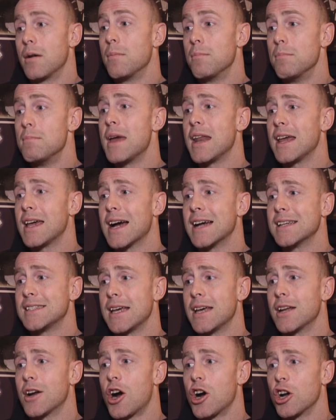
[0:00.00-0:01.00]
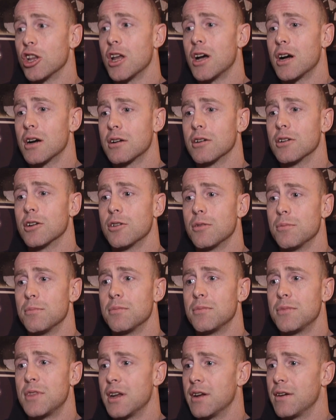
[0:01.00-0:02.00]
many guys in our locker
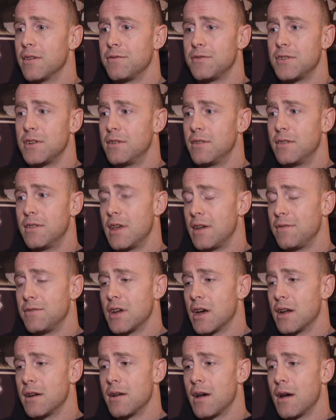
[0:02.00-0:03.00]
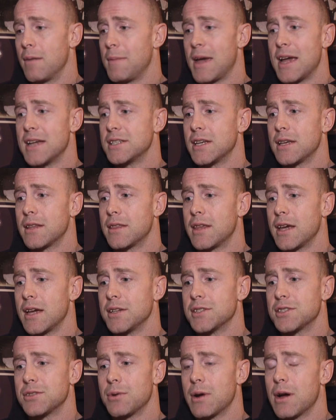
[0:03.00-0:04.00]
room that have, they've done amazing
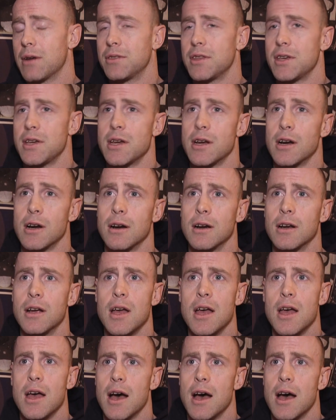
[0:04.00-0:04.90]
things throughout the year.